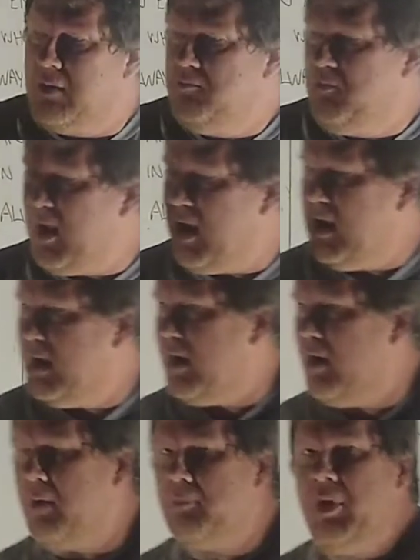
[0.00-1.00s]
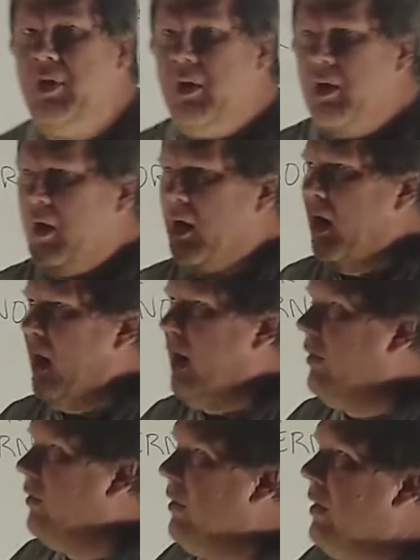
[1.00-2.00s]
They made up,
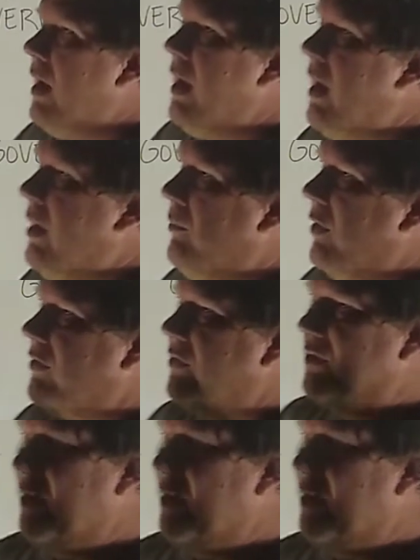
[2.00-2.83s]
I don't know how much